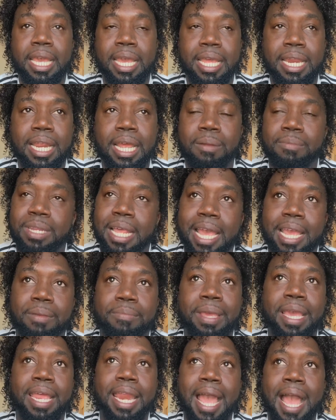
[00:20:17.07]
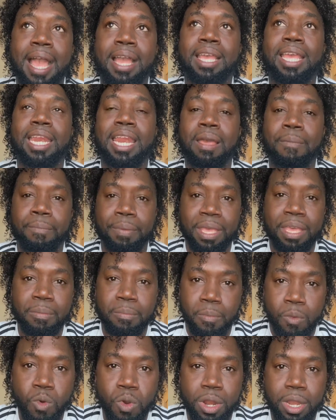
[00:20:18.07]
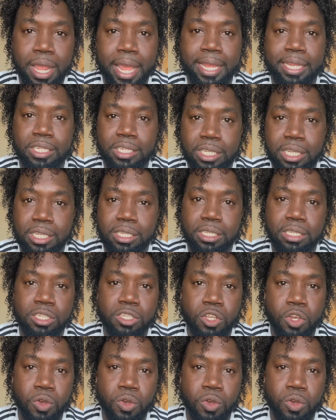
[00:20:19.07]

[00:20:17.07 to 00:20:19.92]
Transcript: And I'm like, man, how can I be more like Jesus?